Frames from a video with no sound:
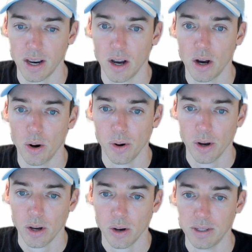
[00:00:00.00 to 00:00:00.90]
would definitely
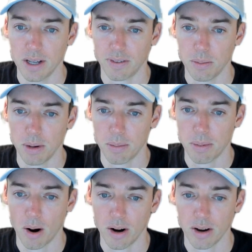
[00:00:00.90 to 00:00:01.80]
be a priority for
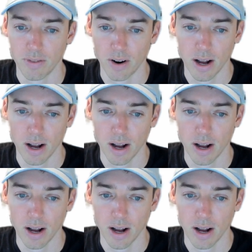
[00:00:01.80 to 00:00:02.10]
us.